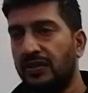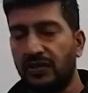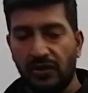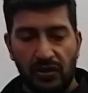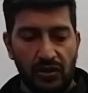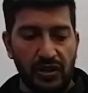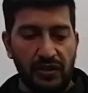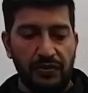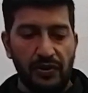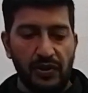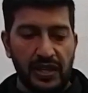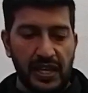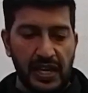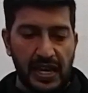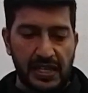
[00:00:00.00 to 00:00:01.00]
So if you're
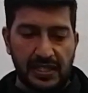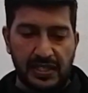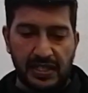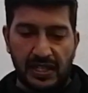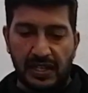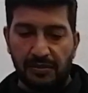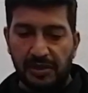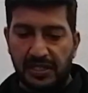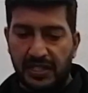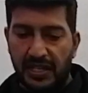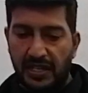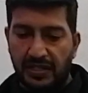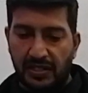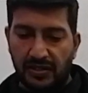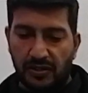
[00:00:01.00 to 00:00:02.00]
looking at the
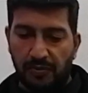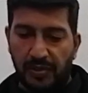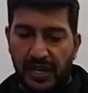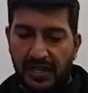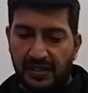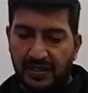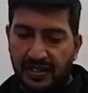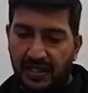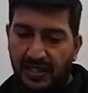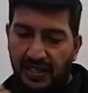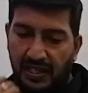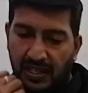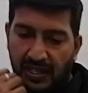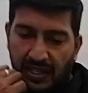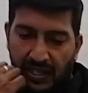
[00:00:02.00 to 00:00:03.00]
limitations to
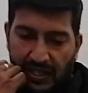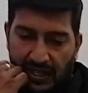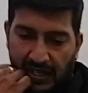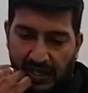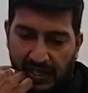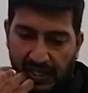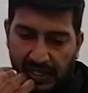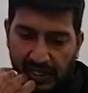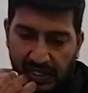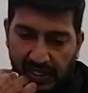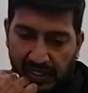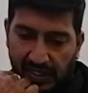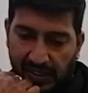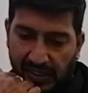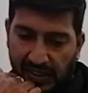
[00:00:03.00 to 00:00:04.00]
plastic,
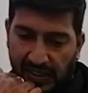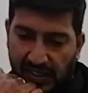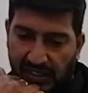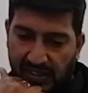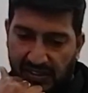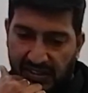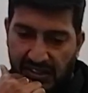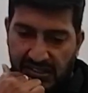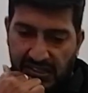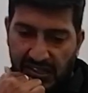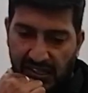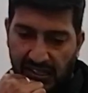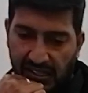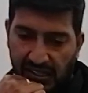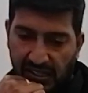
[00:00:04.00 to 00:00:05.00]
uh, it's this thing.